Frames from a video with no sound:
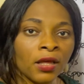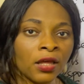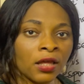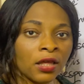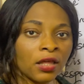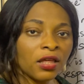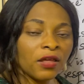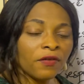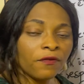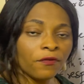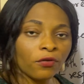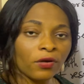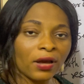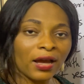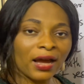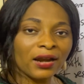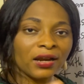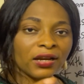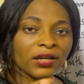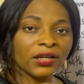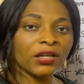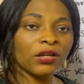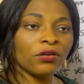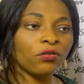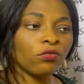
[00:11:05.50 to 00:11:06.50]
If you
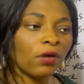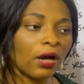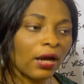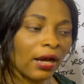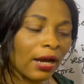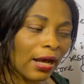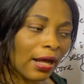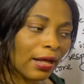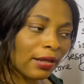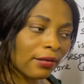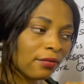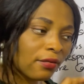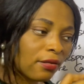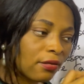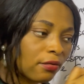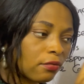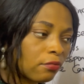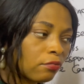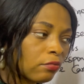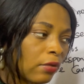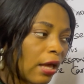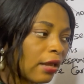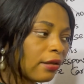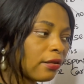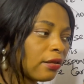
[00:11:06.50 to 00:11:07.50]
carry needle and go
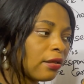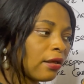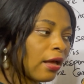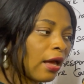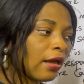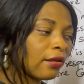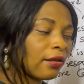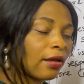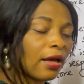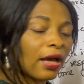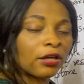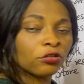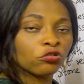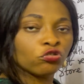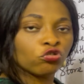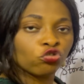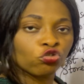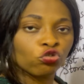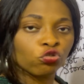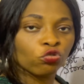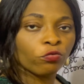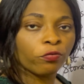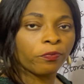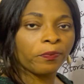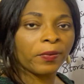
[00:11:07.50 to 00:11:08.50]
and
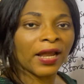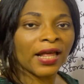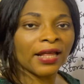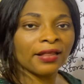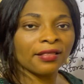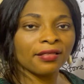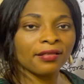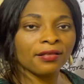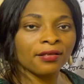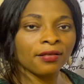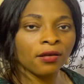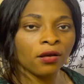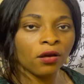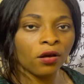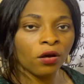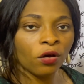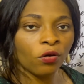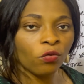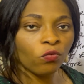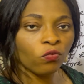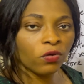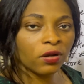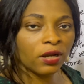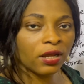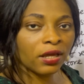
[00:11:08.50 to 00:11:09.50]
choke plants,
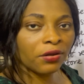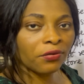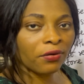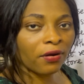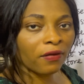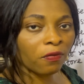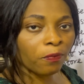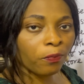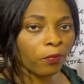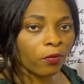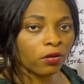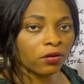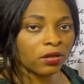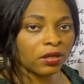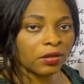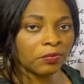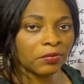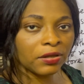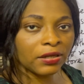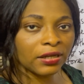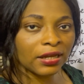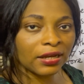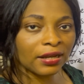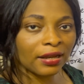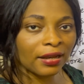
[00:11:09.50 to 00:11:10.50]
will it respond
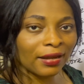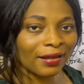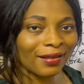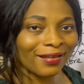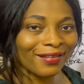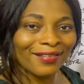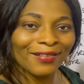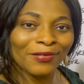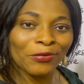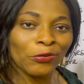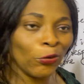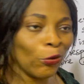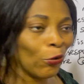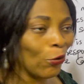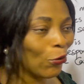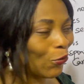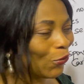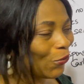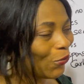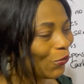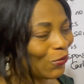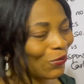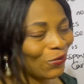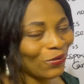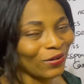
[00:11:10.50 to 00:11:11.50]
immediately?
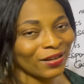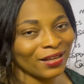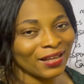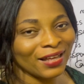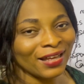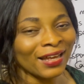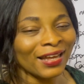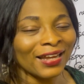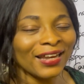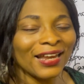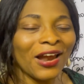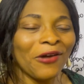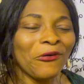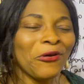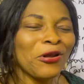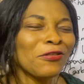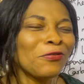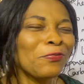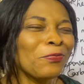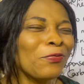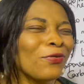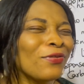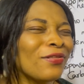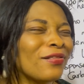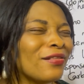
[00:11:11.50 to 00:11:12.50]
No. Their
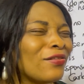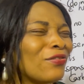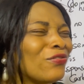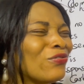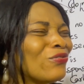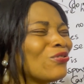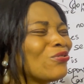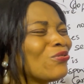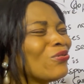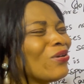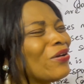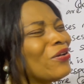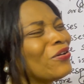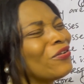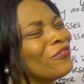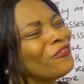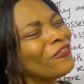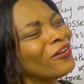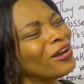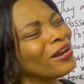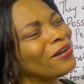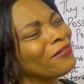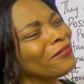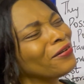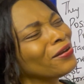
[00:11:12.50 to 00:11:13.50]
response is usually
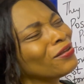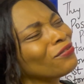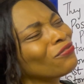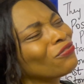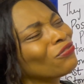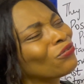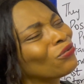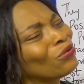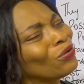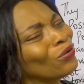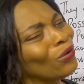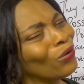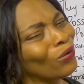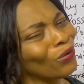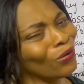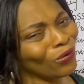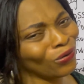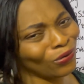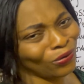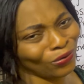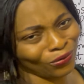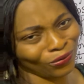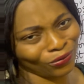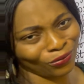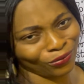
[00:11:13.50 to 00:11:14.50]
very
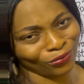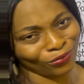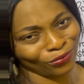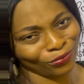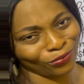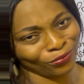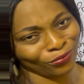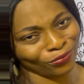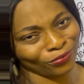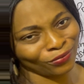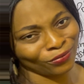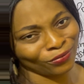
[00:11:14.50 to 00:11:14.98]
slow.